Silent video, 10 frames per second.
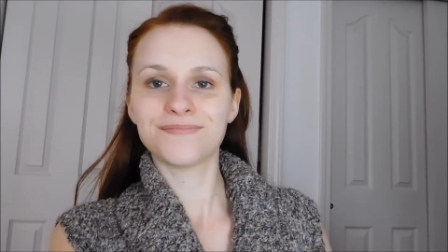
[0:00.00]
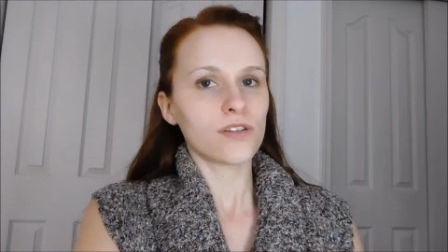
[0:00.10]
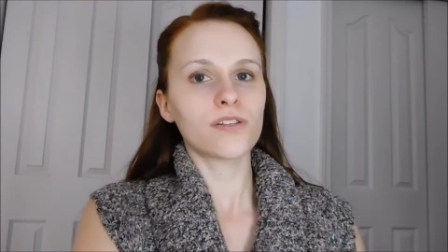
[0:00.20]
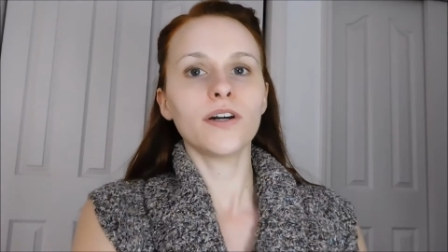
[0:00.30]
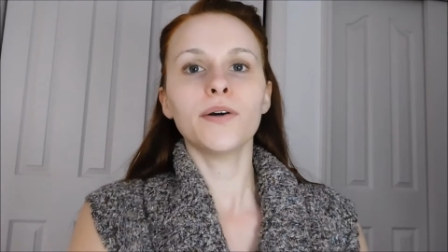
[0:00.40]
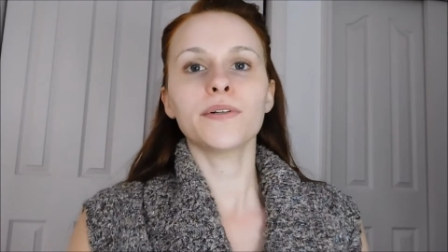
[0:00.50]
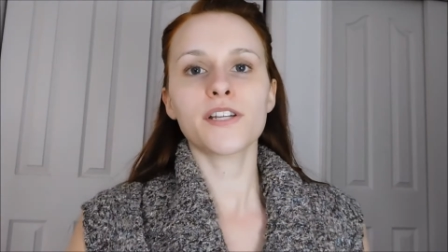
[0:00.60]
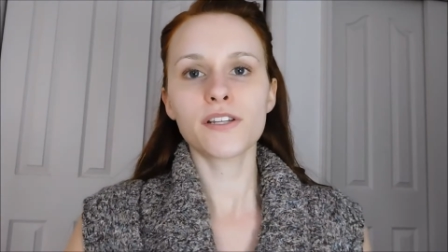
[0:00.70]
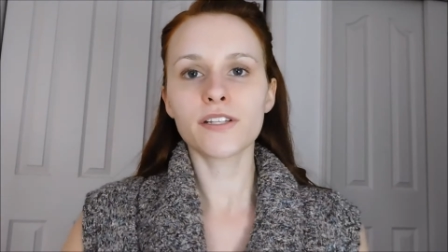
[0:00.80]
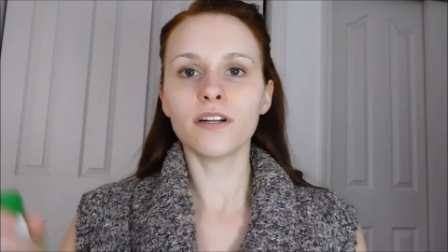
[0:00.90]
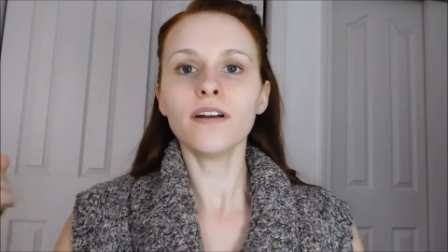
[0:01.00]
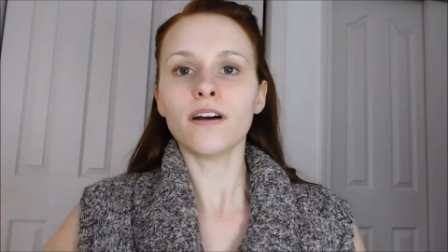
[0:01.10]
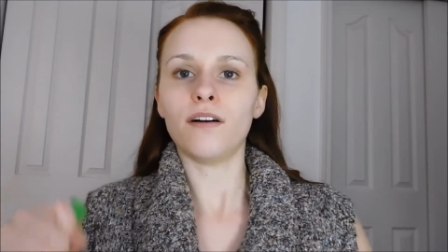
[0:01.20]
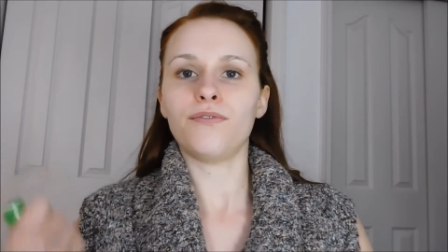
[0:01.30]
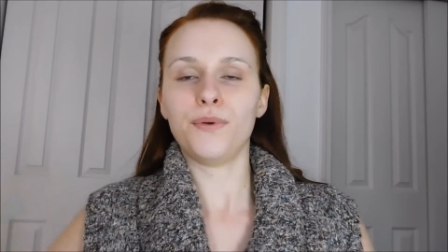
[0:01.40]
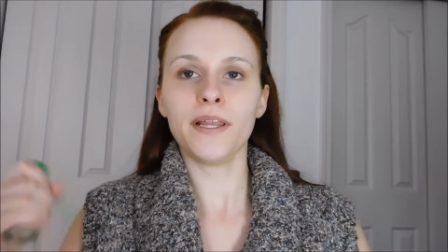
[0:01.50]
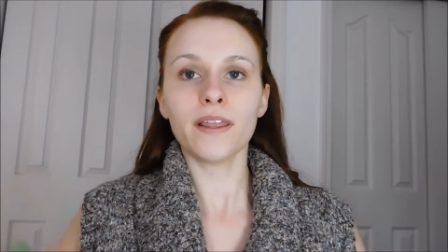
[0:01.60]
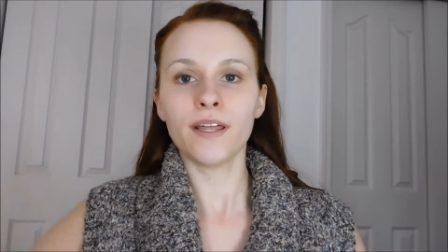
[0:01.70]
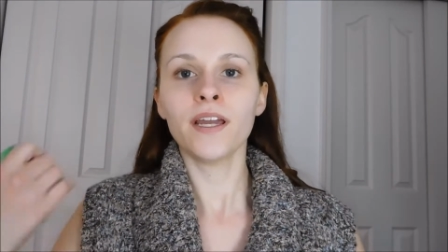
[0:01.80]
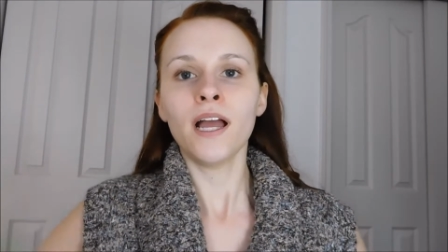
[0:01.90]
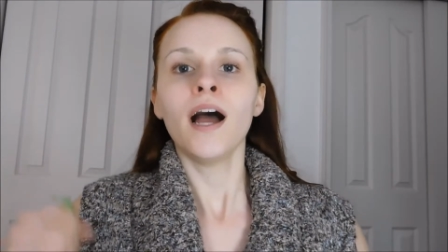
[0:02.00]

So to start off with,